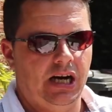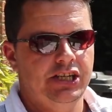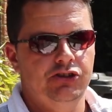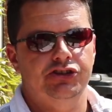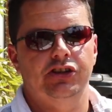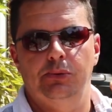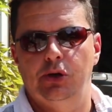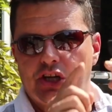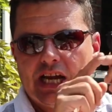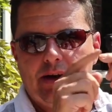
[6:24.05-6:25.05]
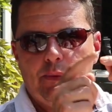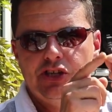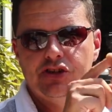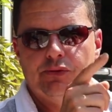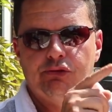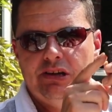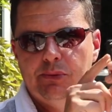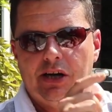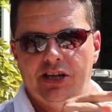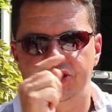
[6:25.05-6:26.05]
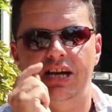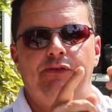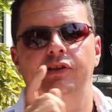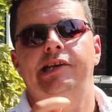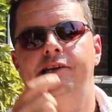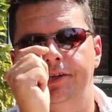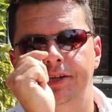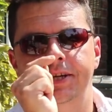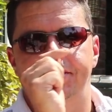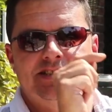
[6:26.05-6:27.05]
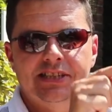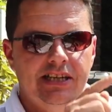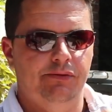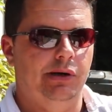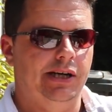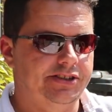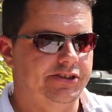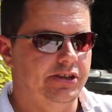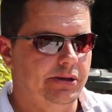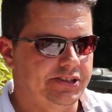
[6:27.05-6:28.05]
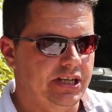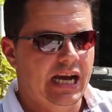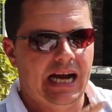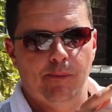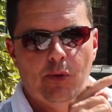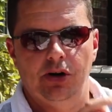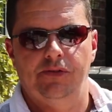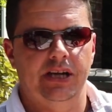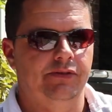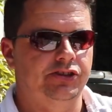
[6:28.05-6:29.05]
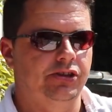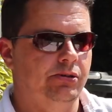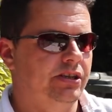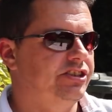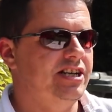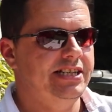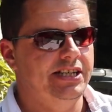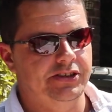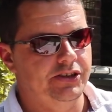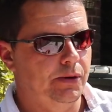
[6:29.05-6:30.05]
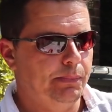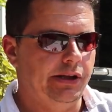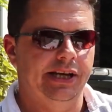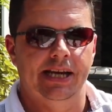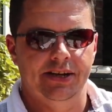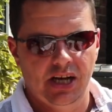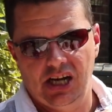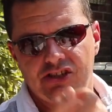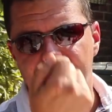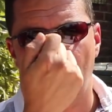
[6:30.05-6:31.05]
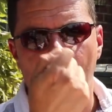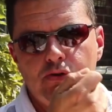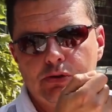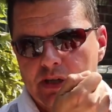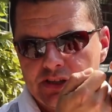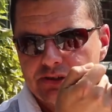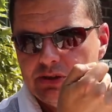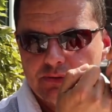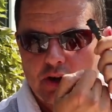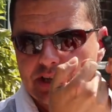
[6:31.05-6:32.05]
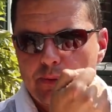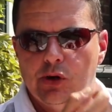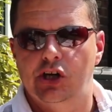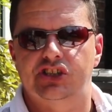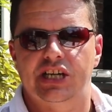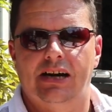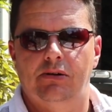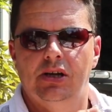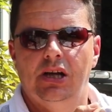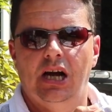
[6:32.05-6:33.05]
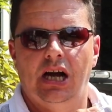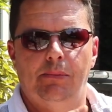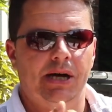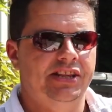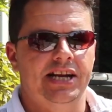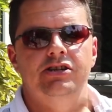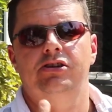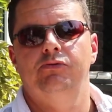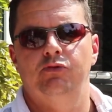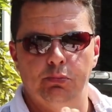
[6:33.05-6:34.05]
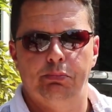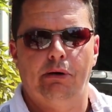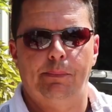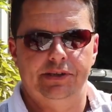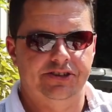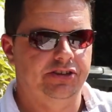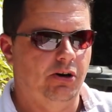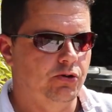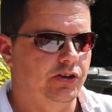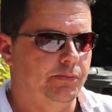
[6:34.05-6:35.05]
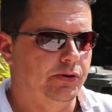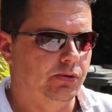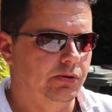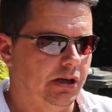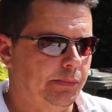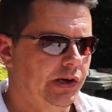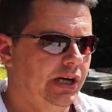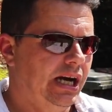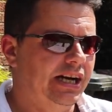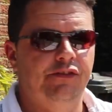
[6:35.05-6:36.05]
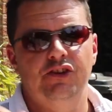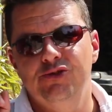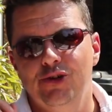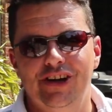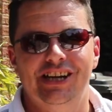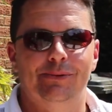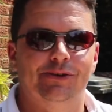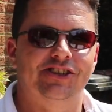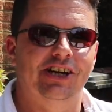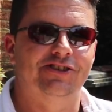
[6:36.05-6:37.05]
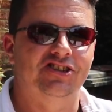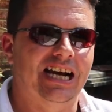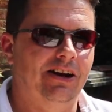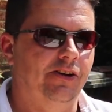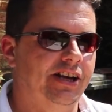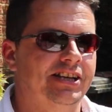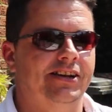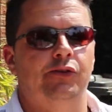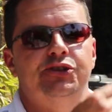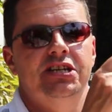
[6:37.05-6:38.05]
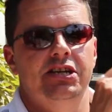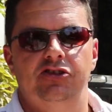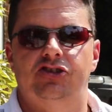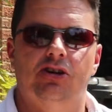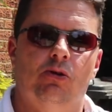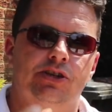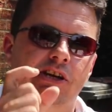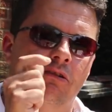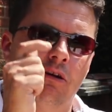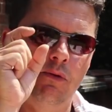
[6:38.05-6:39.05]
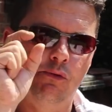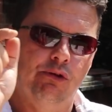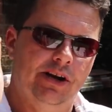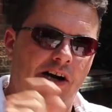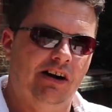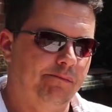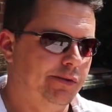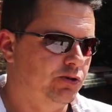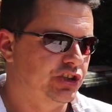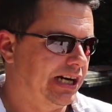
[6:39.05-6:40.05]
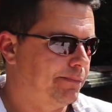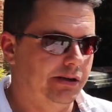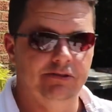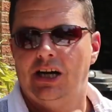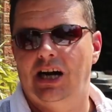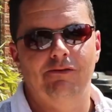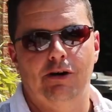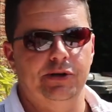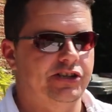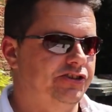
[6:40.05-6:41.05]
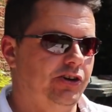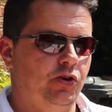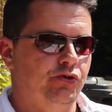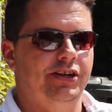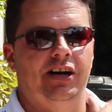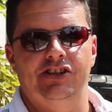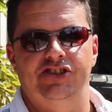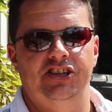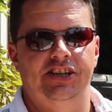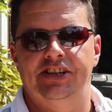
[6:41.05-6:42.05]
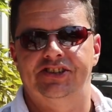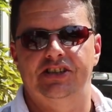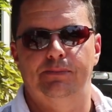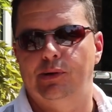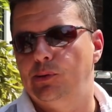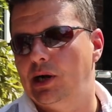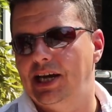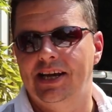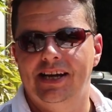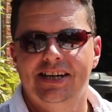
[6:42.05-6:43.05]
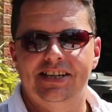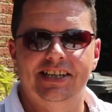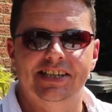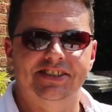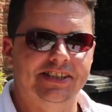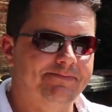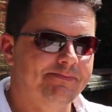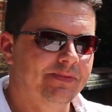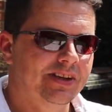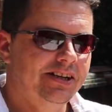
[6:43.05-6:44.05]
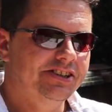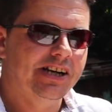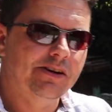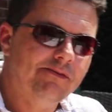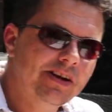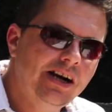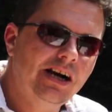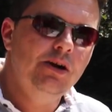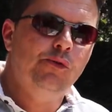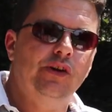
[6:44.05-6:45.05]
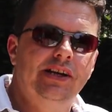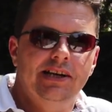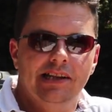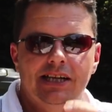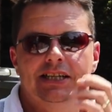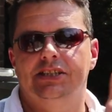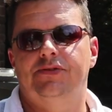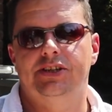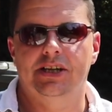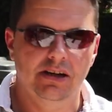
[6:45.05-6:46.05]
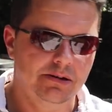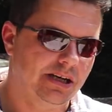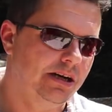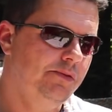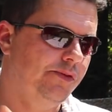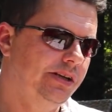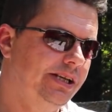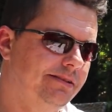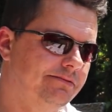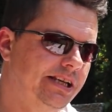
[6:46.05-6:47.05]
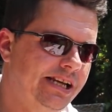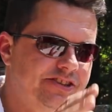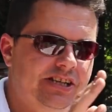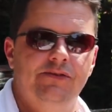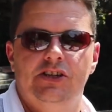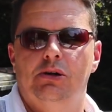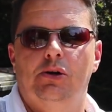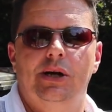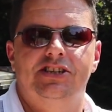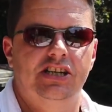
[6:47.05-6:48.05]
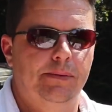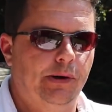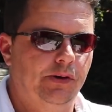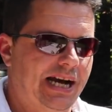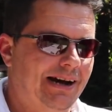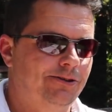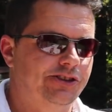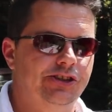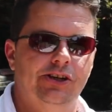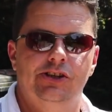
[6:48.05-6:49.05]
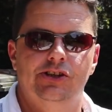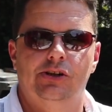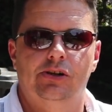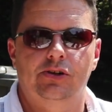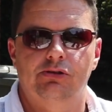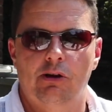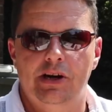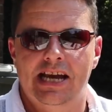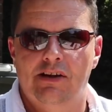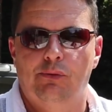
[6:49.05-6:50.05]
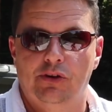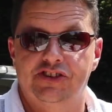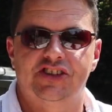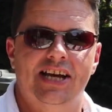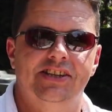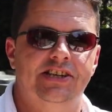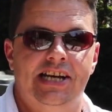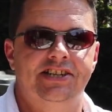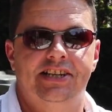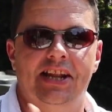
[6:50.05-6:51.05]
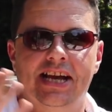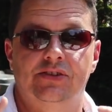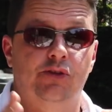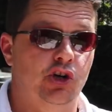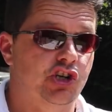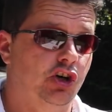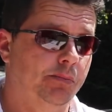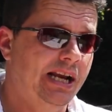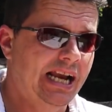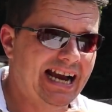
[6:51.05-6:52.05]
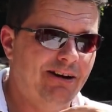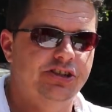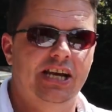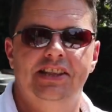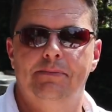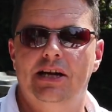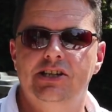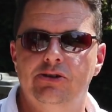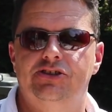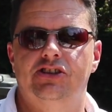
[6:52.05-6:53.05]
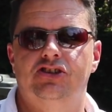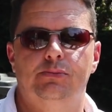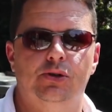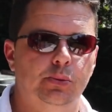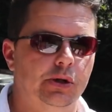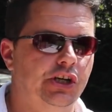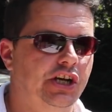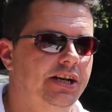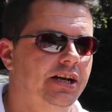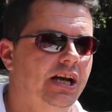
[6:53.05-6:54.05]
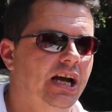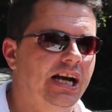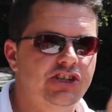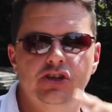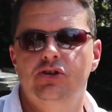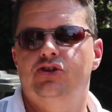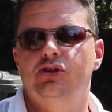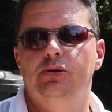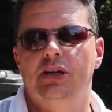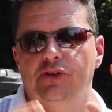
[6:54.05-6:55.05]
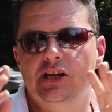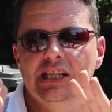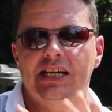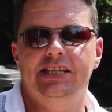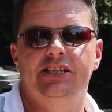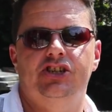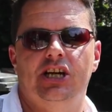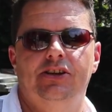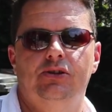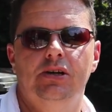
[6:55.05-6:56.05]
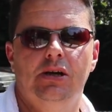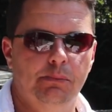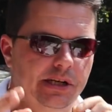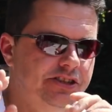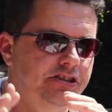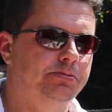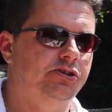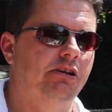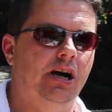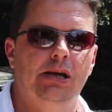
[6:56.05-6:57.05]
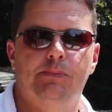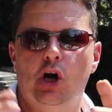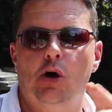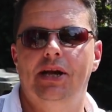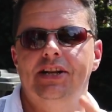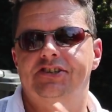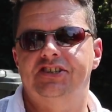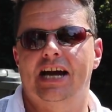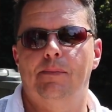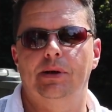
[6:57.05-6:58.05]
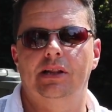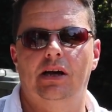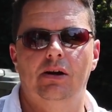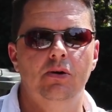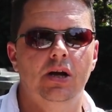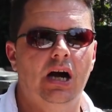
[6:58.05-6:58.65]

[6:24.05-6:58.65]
You just got to work out which of the three wires. Definitely you're going to need the sleeve wire to do it, and one of the other two. It's dead easy to do. Plug it in and just hold them until you've got it worked out, and then you can properly solder them all up. And if you really want to go to town on it, then obviously you can solder your own 3.5mm jack, but I'm rubbish at soldering. I just did it this simple way. Dead easy. So hopefully you like this video. Hopefully it's given you a quick tip on how to turn your Chrony F1 standard into the next version up, how to get the menu system all working. As usual, if you like this channel, please subscribe, comments down below.